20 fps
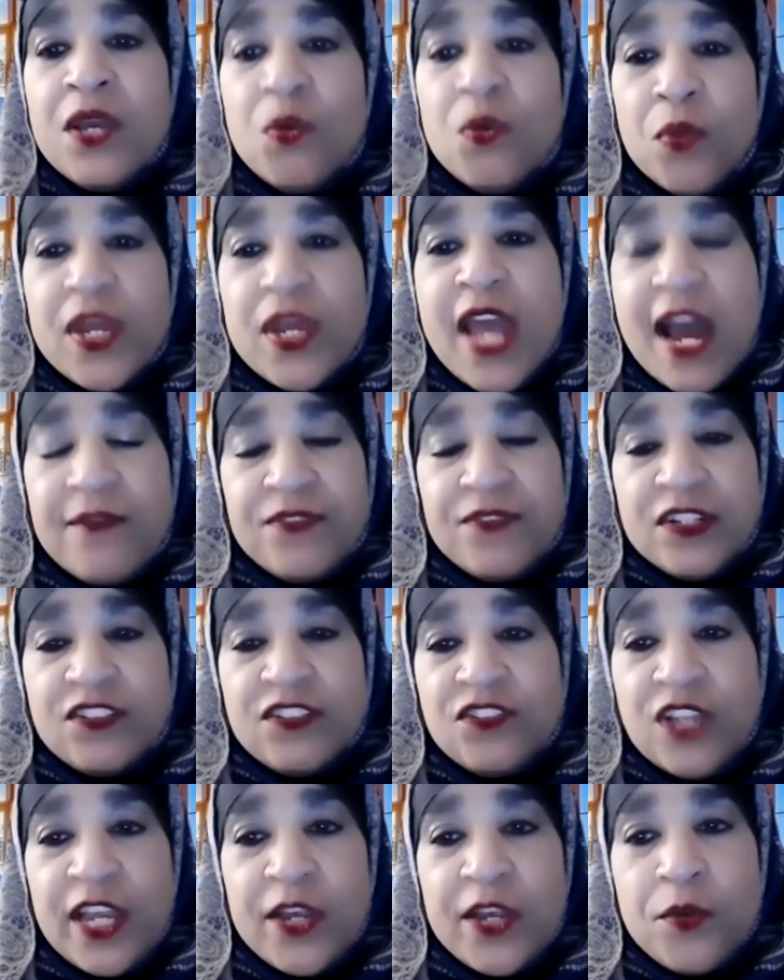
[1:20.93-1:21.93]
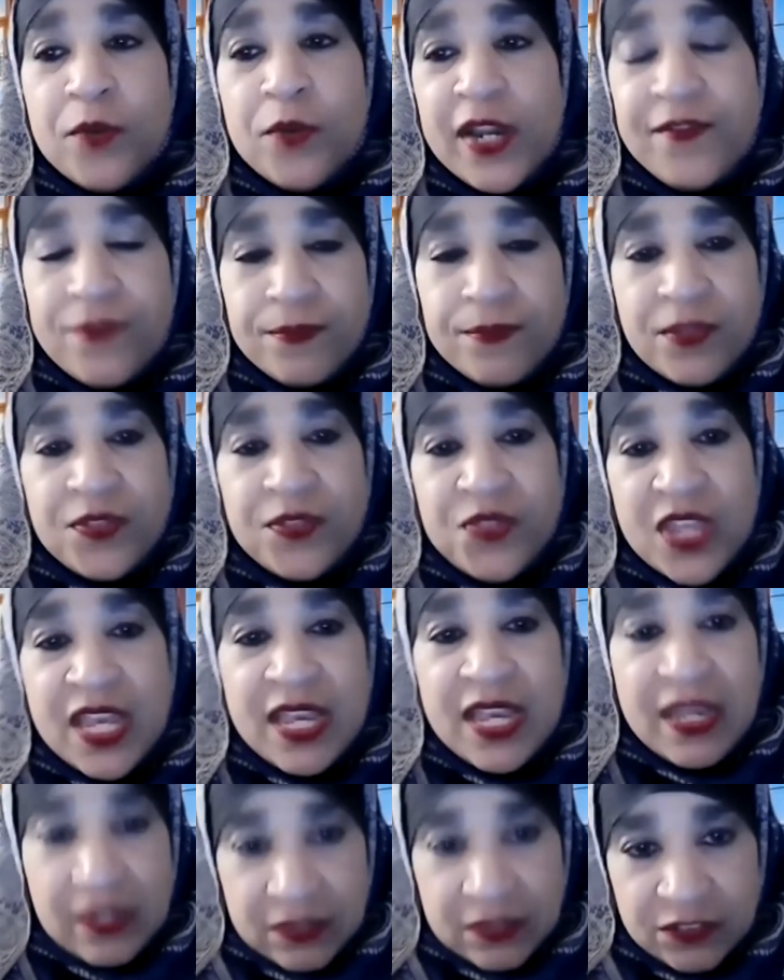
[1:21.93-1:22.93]
We have to stay away from the
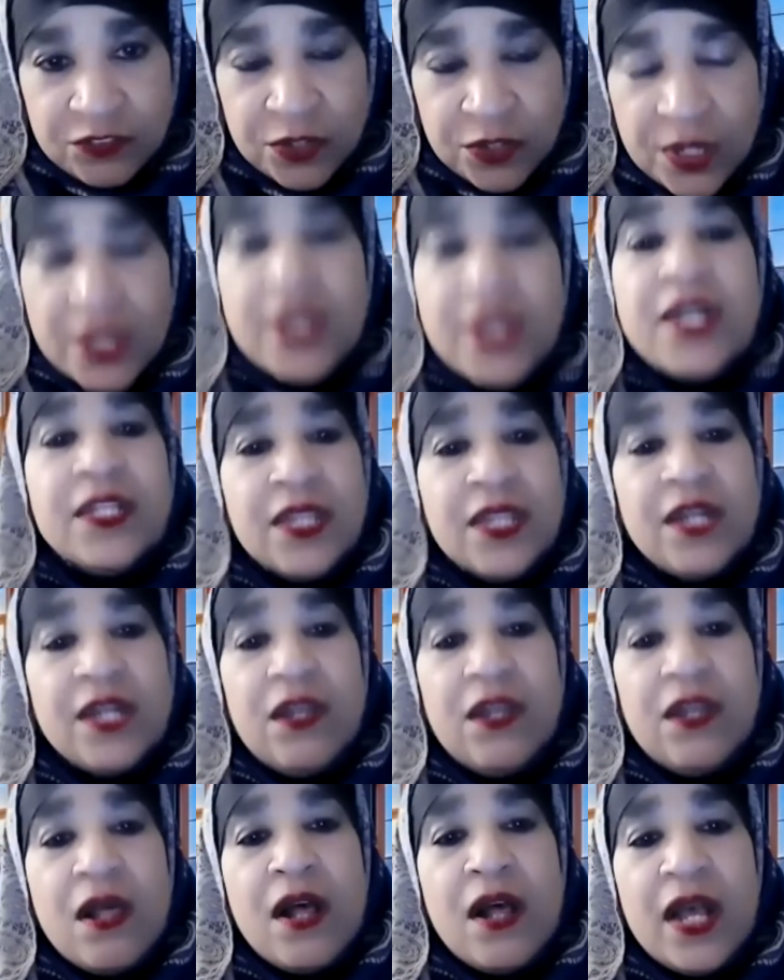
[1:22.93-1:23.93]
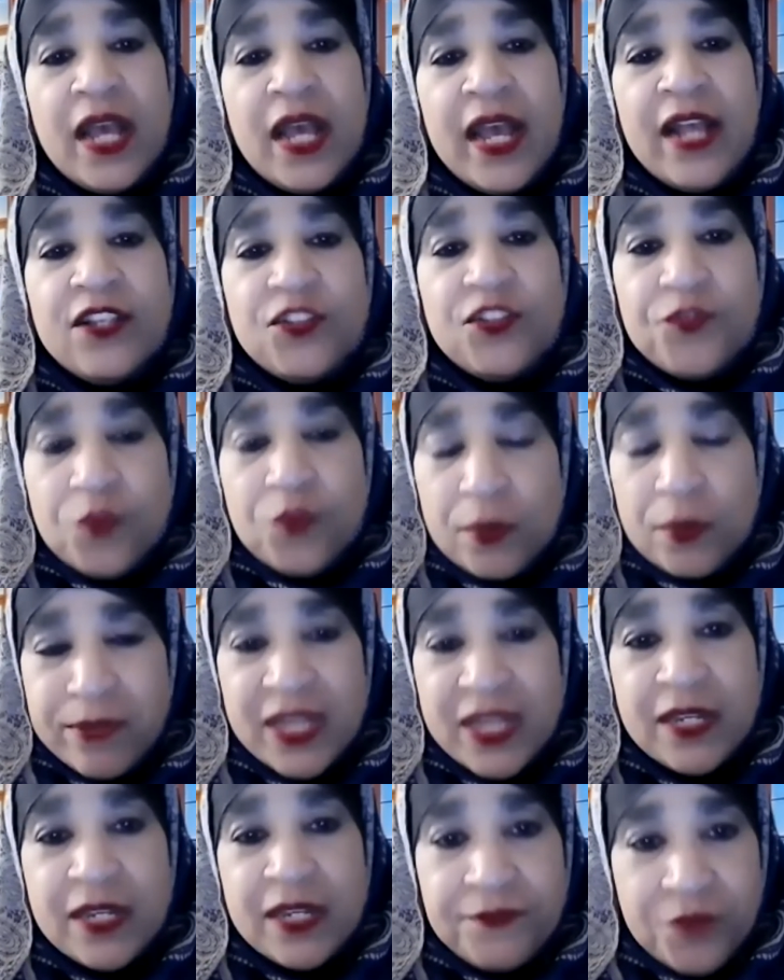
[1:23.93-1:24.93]
things that Allah has
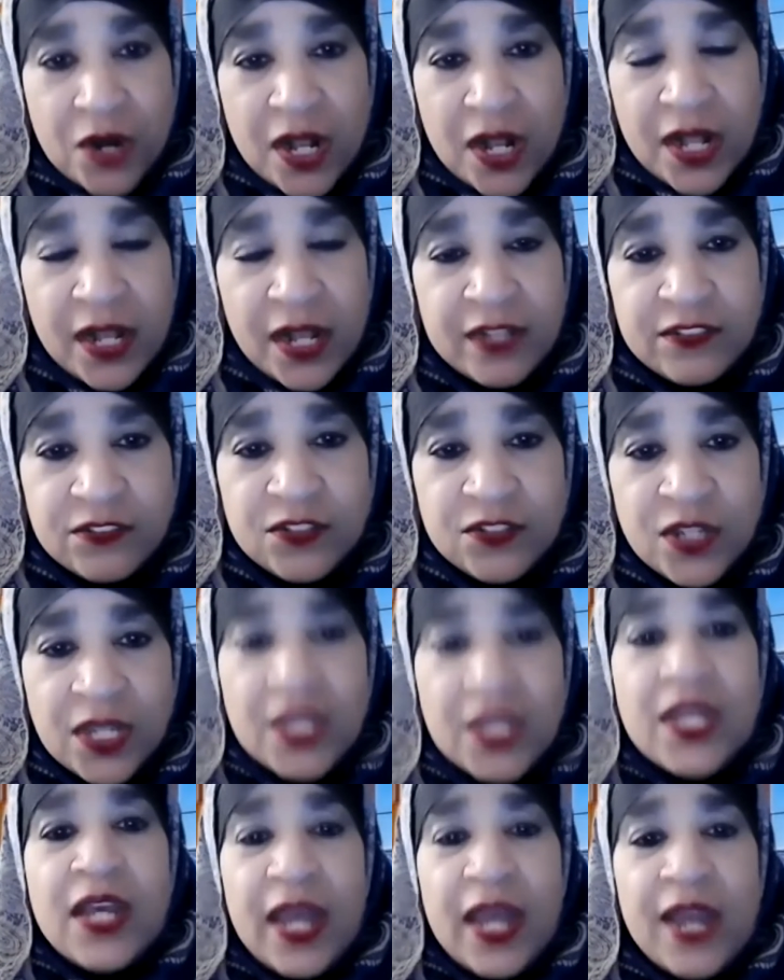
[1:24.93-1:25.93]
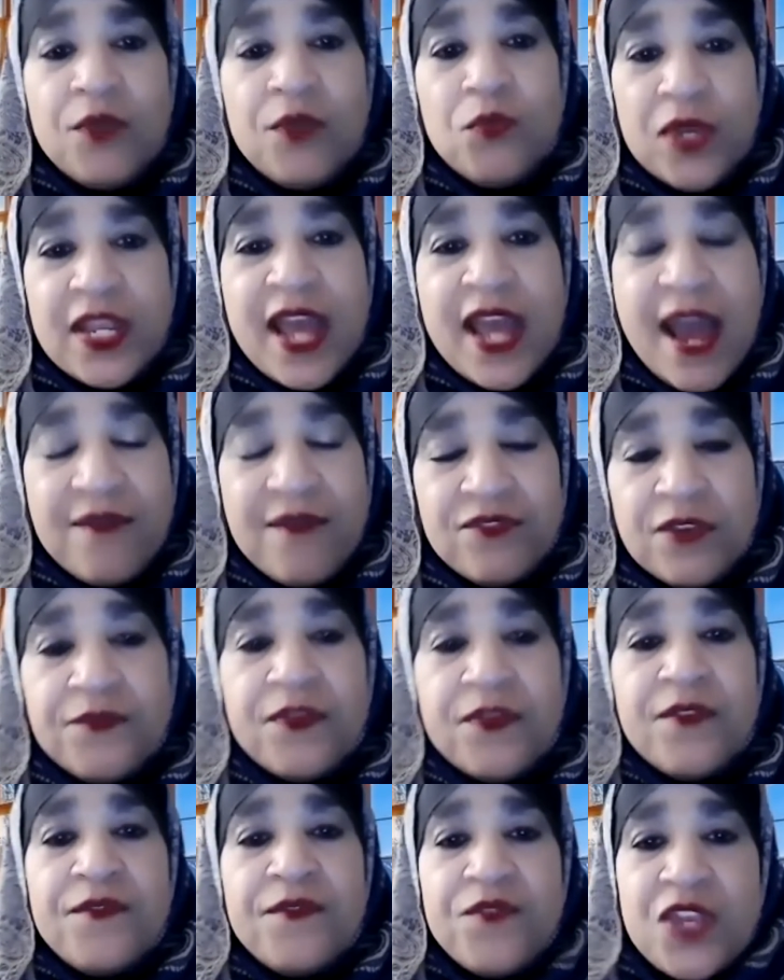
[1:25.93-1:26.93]
forbidden for us. And we have to
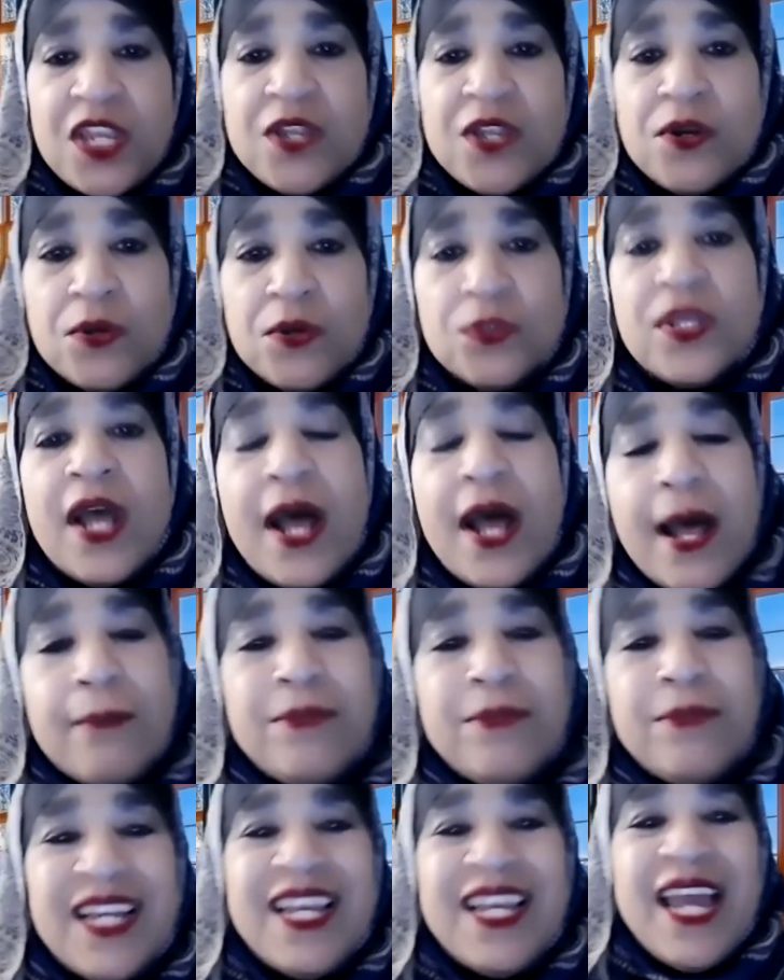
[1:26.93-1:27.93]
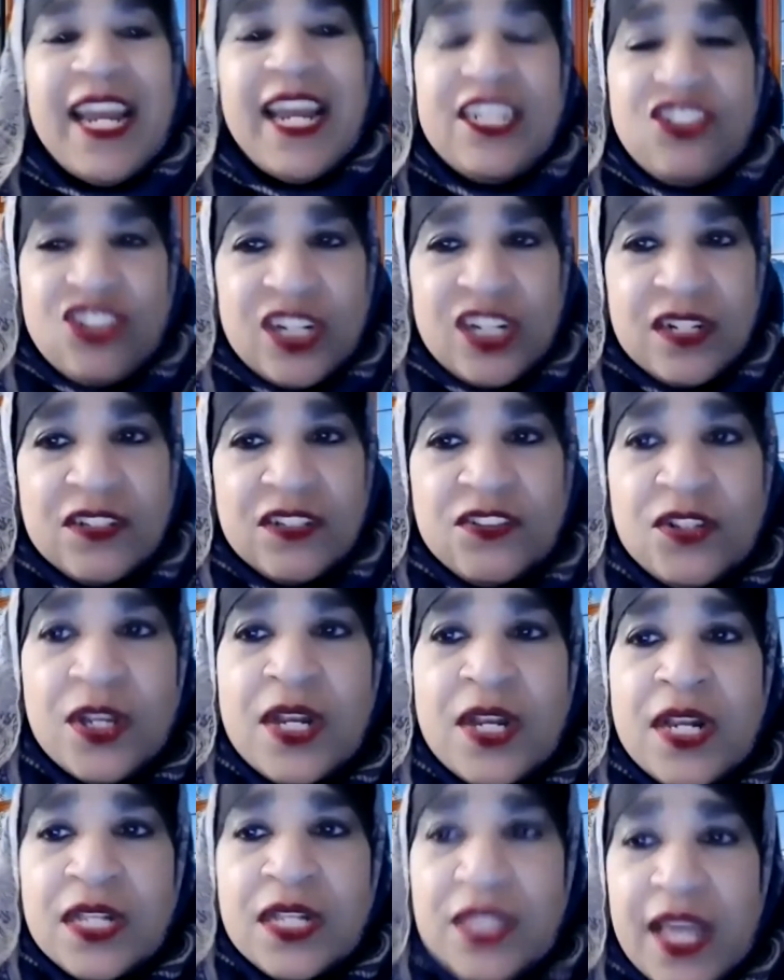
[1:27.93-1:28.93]
fulfill the obligations
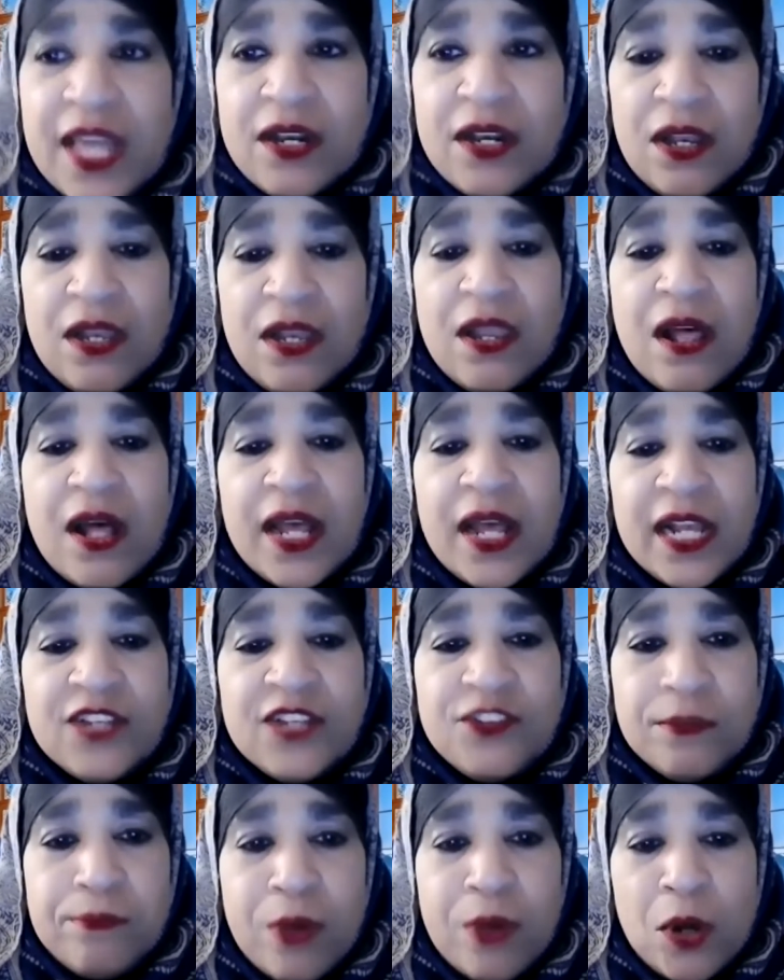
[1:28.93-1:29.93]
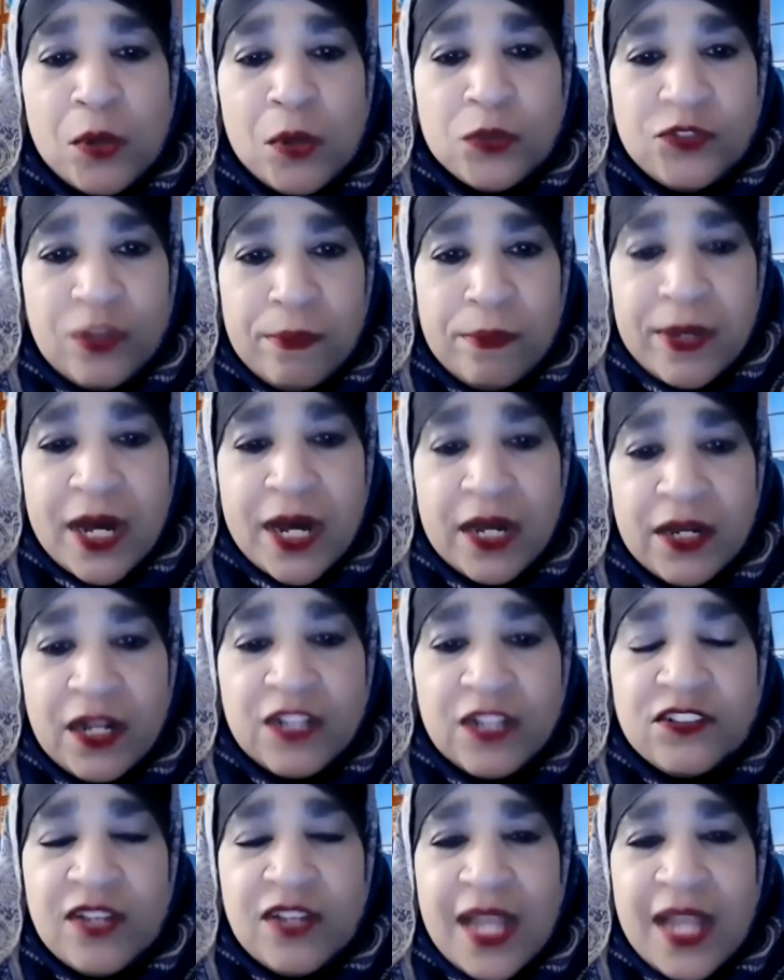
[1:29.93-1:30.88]
that Allah has imposed upon us.